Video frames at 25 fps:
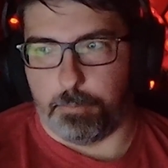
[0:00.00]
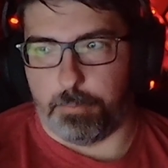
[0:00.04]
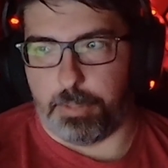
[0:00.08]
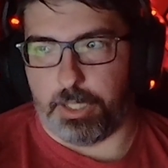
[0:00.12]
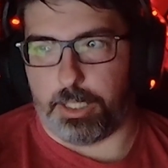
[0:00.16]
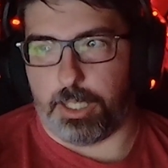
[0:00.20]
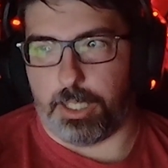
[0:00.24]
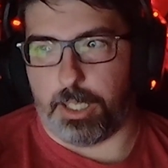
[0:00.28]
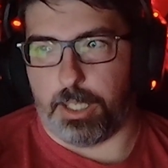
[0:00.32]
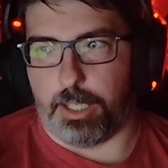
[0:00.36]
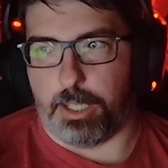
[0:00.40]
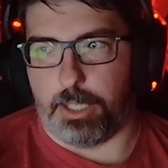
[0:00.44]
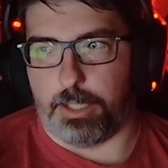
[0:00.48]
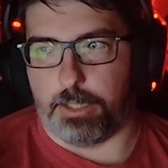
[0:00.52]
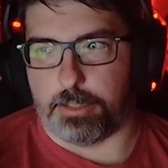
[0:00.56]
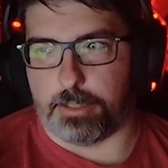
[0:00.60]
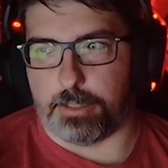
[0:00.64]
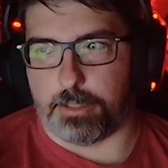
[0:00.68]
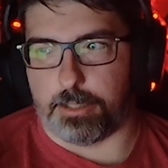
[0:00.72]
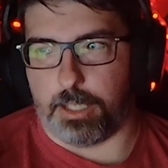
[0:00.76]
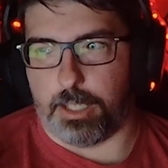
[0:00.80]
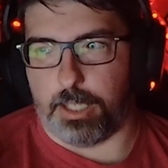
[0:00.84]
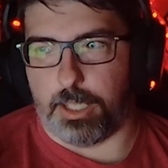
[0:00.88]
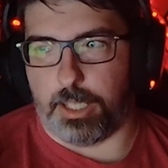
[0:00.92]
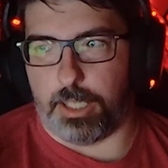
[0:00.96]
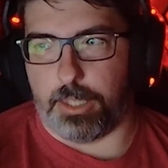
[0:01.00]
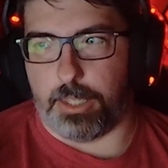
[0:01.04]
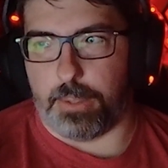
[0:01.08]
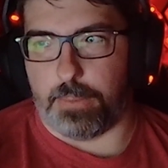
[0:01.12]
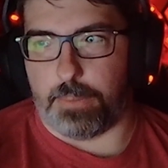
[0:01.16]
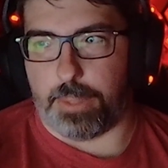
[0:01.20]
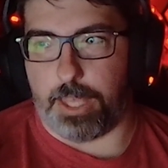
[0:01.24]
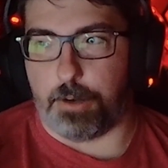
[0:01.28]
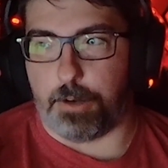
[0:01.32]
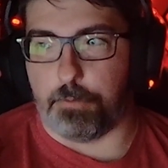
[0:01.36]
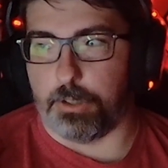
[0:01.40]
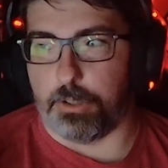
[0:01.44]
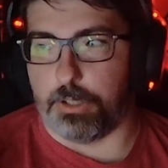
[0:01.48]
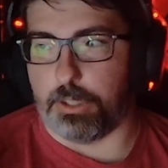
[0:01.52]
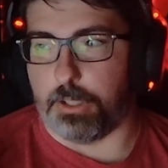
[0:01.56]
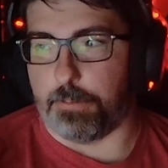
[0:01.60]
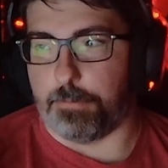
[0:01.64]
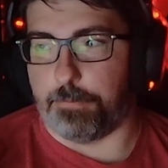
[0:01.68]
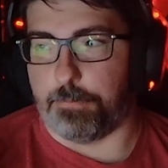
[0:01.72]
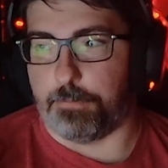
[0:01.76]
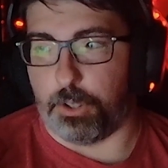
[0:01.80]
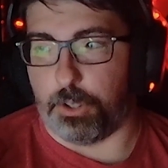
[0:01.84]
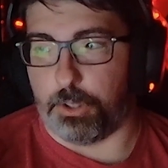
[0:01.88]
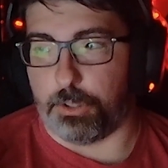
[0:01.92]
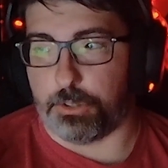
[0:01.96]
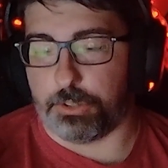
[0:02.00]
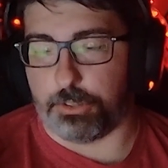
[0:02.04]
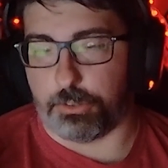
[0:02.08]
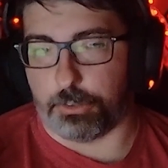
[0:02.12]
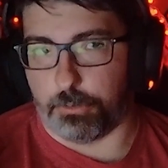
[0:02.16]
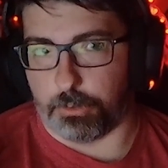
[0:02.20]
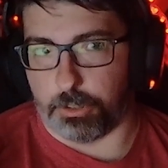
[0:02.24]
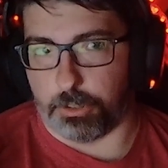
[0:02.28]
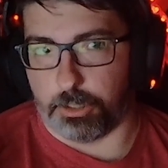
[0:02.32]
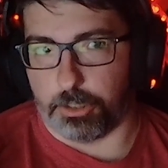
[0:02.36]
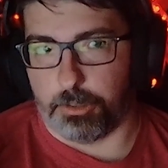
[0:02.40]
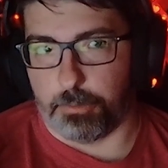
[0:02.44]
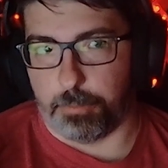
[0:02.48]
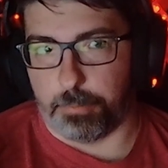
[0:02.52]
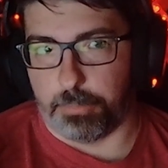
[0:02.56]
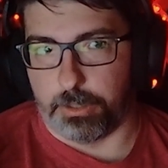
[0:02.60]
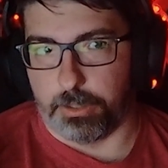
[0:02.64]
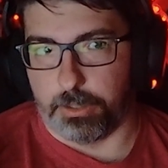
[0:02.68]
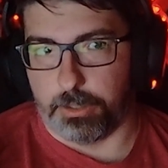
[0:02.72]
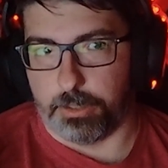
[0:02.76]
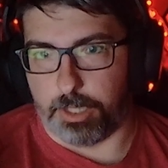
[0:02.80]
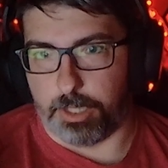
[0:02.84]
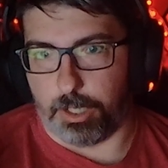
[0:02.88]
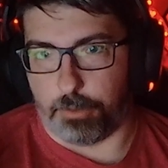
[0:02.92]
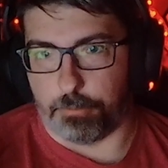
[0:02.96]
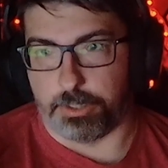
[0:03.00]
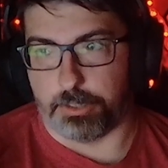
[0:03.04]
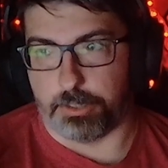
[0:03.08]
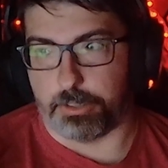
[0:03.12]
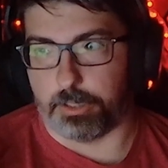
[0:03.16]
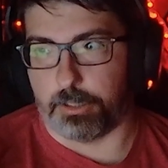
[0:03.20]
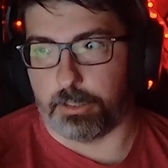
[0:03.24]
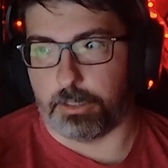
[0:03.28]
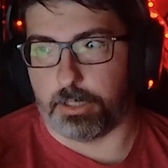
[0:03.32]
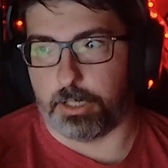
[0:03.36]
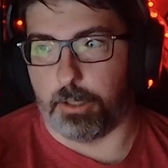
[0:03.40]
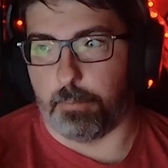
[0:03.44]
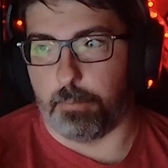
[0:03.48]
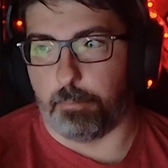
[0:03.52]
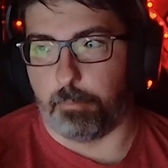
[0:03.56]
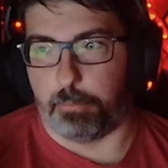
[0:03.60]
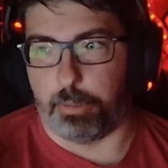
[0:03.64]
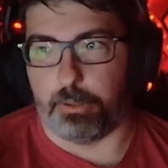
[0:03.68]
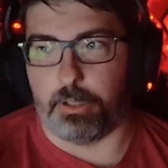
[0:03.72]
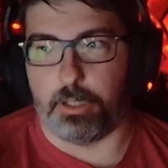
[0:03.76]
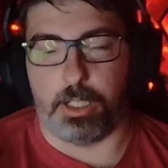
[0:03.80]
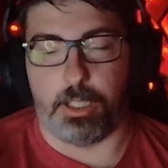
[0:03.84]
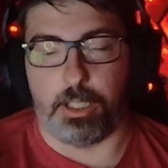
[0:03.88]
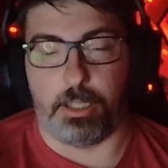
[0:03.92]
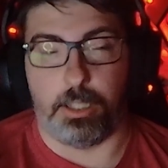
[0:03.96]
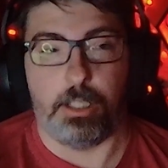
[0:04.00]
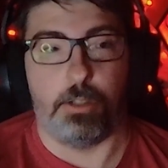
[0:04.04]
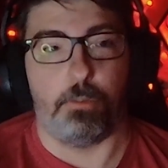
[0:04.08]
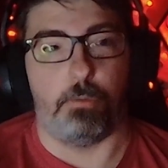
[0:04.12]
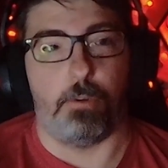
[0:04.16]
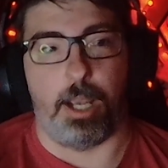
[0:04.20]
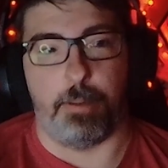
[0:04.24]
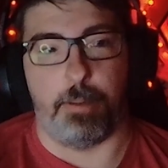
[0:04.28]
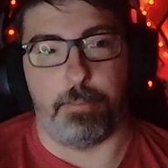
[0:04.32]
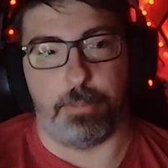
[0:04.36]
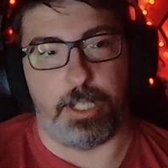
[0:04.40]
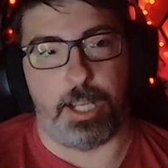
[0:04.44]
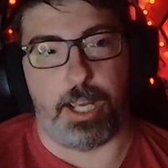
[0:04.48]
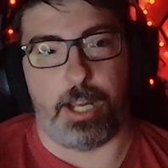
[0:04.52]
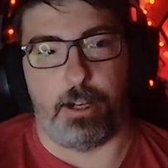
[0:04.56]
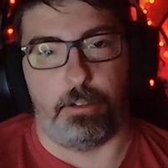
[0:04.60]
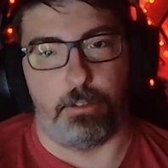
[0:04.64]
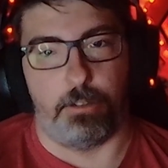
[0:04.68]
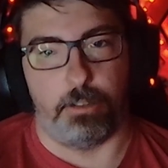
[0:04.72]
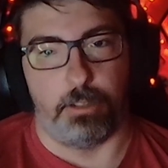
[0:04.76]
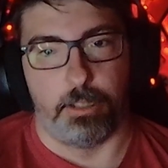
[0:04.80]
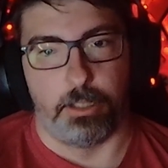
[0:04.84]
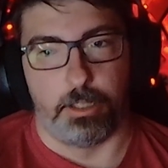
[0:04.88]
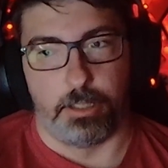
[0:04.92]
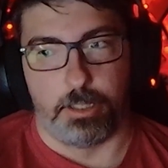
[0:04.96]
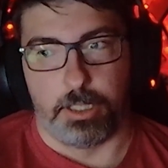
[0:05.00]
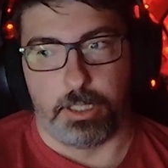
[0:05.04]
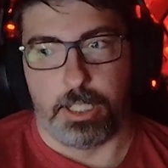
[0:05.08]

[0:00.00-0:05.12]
Because they were the first group that was completely wiped out.